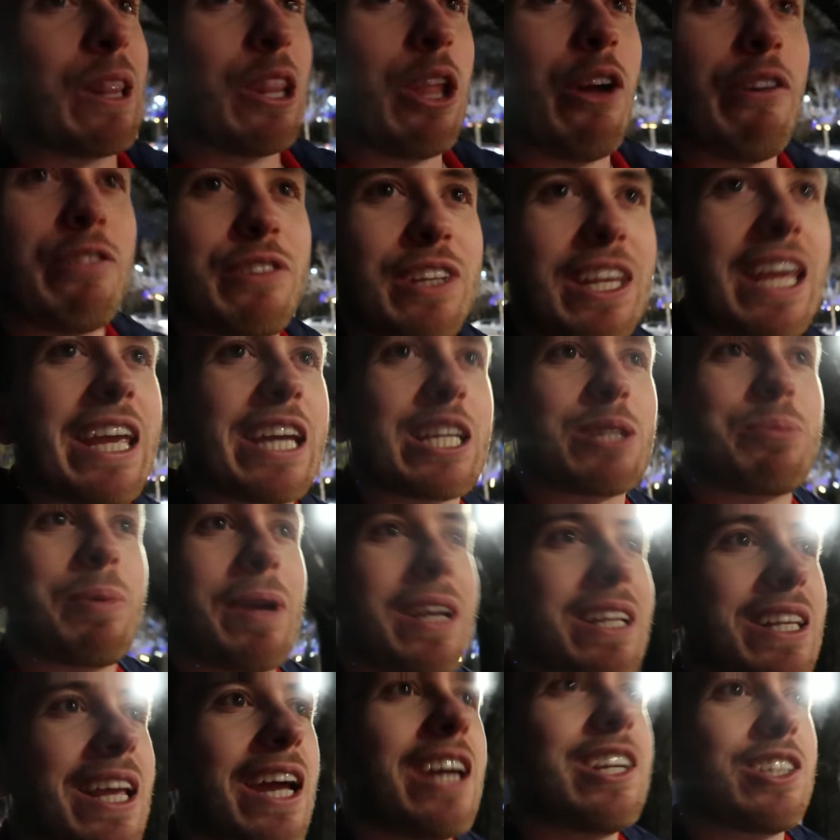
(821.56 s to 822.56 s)
lofty
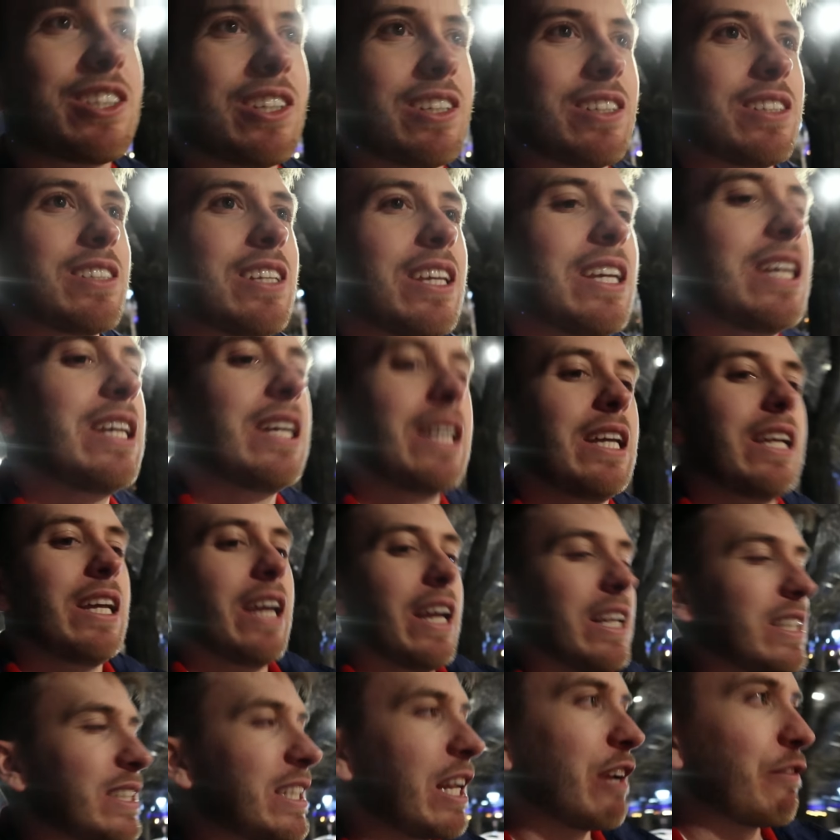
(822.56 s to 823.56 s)
expectations,
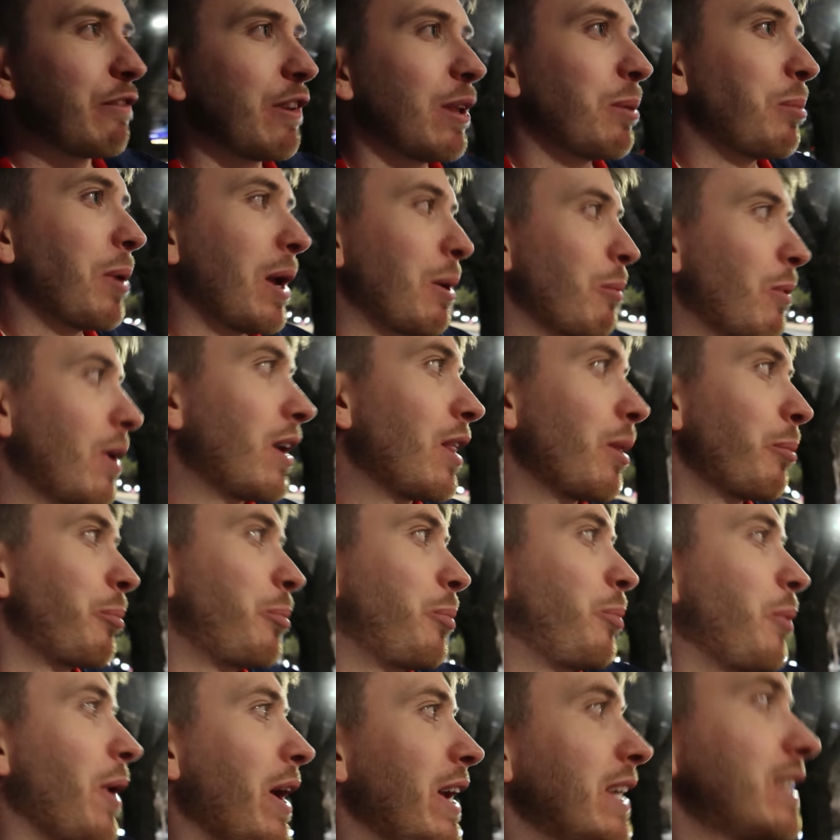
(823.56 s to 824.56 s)
it's definitely been one of the
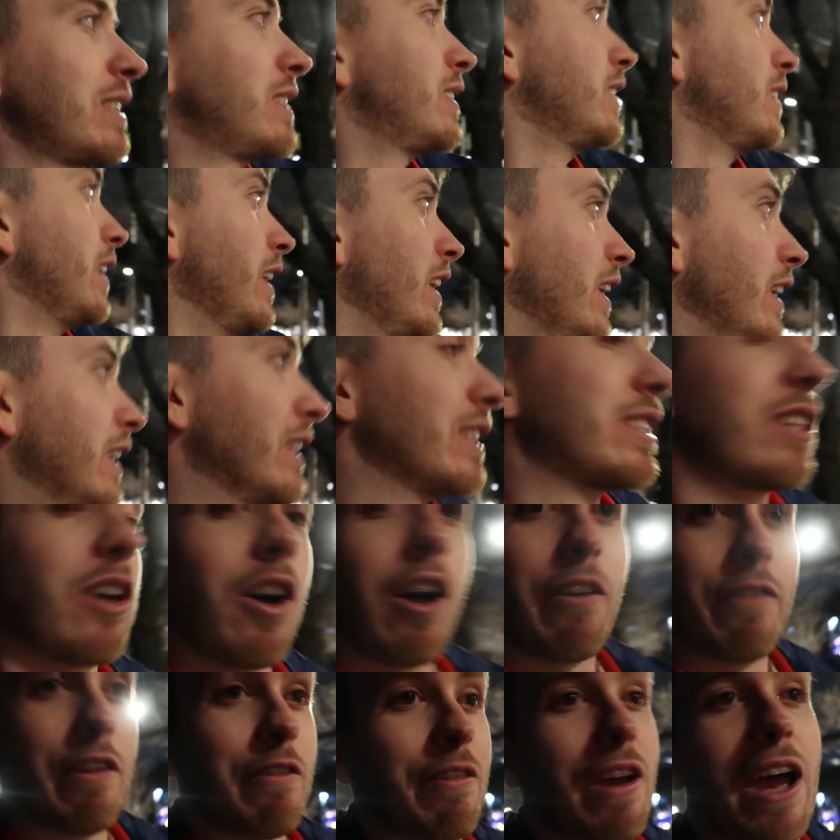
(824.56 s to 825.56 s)
best years
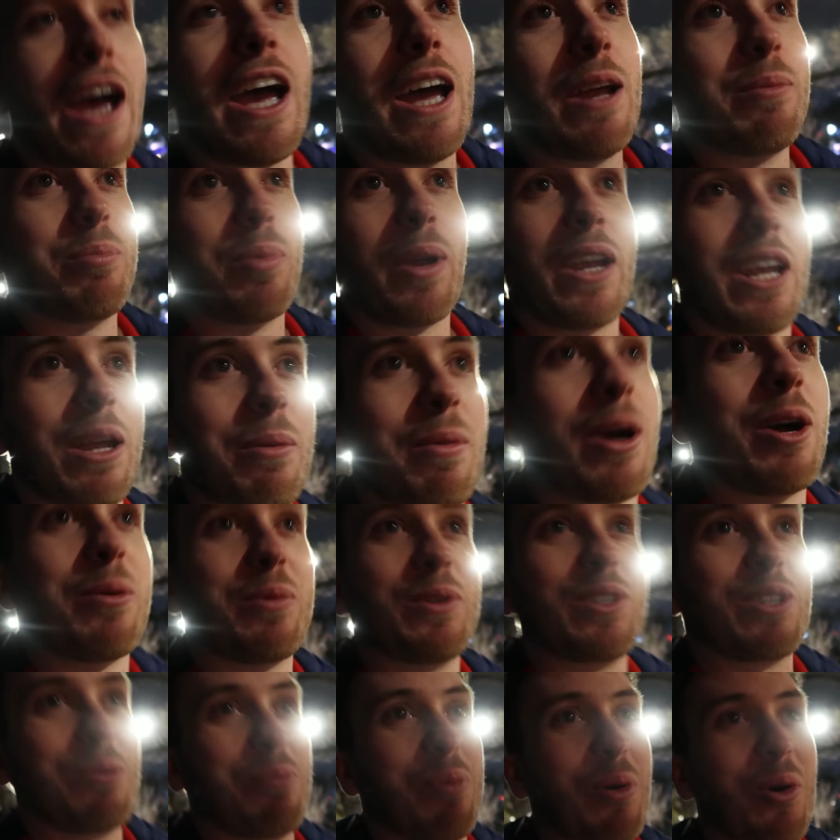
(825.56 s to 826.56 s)
I've ever had being a
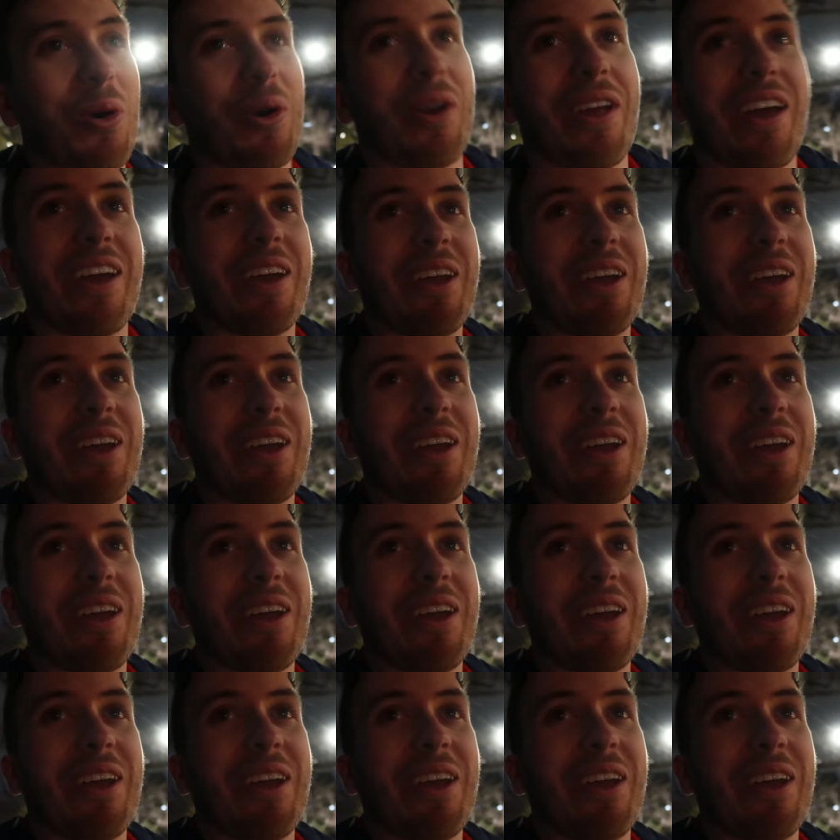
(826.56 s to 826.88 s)
Melbourne supporter.